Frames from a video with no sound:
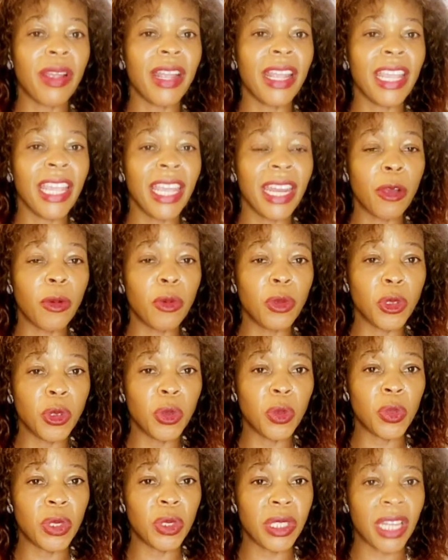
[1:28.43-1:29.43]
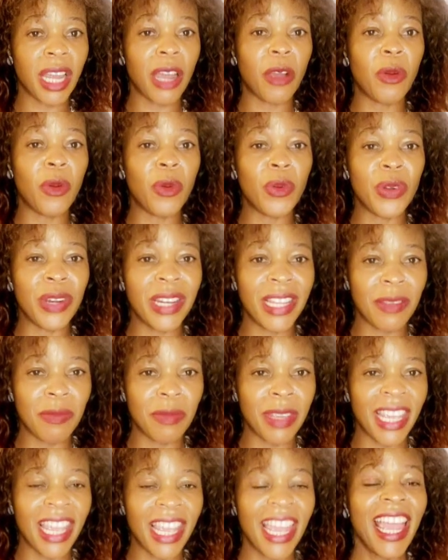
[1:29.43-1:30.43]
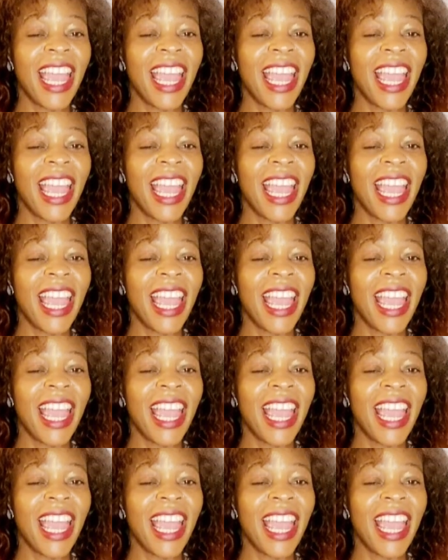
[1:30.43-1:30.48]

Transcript: ngenda kukyusa olulimi.